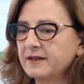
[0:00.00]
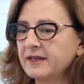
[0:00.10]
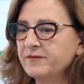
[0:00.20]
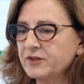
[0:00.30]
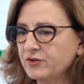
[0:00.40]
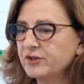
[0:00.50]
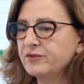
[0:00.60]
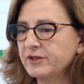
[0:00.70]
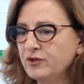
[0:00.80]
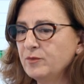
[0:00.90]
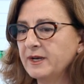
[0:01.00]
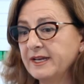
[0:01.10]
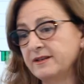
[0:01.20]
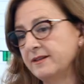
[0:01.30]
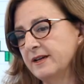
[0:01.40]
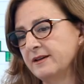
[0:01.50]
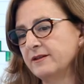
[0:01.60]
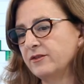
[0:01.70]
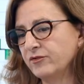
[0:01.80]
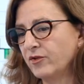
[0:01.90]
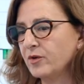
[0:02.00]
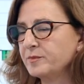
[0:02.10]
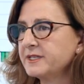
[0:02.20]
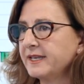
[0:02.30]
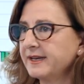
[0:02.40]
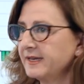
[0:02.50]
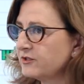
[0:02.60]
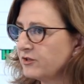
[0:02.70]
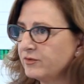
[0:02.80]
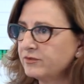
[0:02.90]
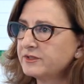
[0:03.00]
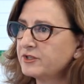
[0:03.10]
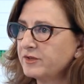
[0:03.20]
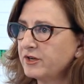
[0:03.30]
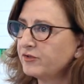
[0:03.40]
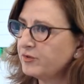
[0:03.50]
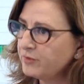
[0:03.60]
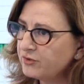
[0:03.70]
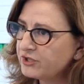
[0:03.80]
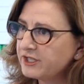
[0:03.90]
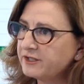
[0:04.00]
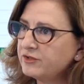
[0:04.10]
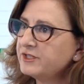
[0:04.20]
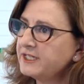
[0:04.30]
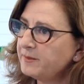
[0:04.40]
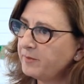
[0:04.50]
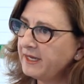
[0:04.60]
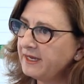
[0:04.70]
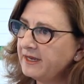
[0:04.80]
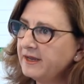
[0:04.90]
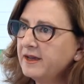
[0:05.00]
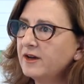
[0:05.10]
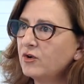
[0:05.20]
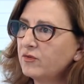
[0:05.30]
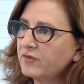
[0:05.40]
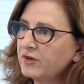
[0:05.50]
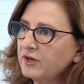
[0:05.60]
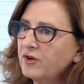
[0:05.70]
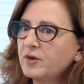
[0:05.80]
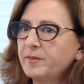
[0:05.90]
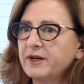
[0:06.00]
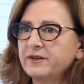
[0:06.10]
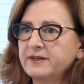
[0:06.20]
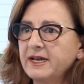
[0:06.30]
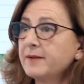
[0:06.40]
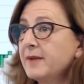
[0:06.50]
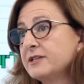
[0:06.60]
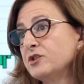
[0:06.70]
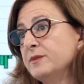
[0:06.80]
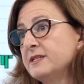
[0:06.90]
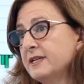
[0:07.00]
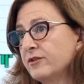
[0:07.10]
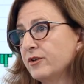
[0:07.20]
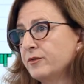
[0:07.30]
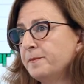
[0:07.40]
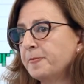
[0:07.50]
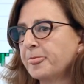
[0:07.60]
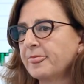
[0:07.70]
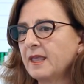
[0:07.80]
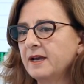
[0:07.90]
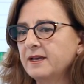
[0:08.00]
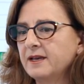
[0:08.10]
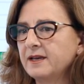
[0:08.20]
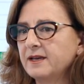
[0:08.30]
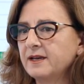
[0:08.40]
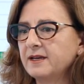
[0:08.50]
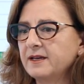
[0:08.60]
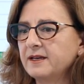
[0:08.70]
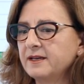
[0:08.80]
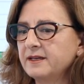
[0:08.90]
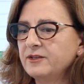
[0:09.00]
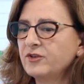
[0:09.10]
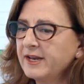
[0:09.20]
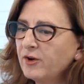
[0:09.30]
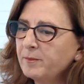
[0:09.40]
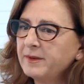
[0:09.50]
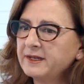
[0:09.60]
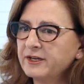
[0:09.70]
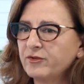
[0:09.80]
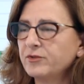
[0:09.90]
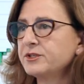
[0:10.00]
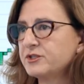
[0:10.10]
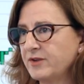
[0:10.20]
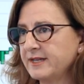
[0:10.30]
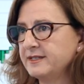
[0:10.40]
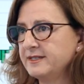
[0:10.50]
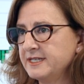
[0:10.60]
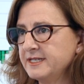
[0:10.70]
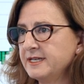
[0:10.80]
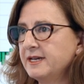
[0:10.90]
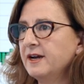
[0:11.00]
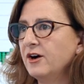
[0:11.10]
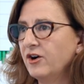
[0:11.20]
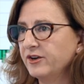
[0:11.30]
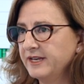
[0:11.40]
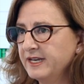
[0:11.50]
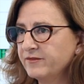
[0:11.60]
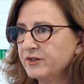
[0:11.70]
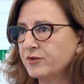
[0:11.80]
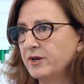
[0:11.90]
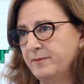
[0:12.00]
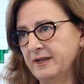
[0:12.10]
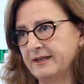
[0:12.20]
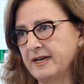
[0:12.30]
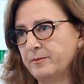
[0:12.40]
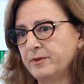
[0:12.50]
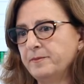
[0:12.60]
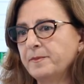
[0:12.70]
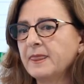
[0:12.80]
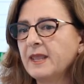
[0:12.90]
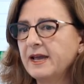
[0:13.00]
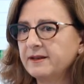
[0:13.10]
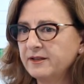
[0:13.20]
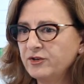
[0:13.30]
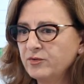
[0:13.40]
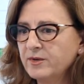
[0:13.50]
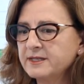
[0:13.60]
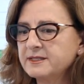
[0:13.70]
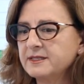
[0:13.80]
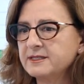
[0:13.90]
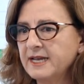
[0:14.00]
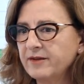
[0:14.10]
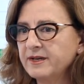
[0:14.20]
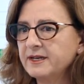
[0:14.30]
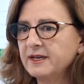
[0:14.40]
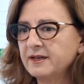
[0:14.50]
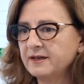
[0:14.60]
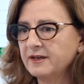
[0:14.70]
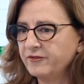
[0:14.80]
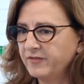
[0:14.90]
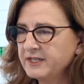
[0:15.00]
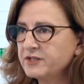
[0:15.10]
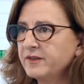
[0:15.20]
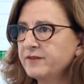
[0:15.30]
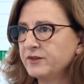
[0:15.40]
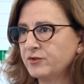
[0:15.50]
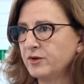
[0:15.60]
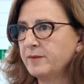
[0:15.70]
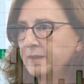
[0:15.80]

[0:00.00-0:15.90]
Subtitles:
inventory you accumulate then drops again. Yeah. So the contribution to GDP over a longer period of time has to be zero. You cannot build a growth strategy on inventory buildup. And the US is now in a phase of inventory